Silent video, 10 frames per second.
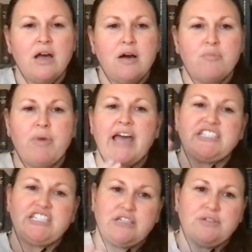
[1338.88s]
But
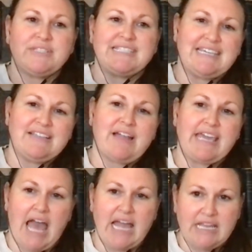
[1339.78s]
do you see
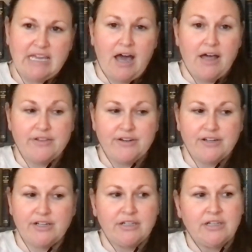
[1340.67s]
like any
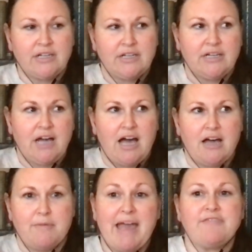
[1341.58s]
other
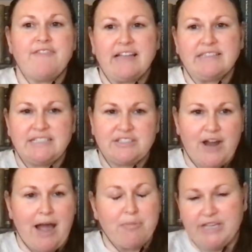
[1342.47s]
advances or
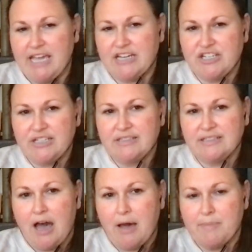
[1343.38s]
applications
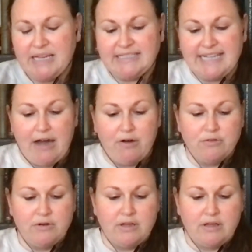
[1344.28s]
coming
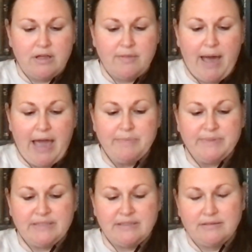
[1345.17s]
down the
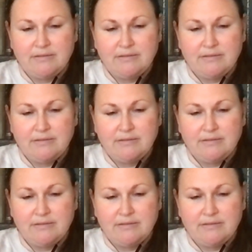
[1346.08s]
pipes?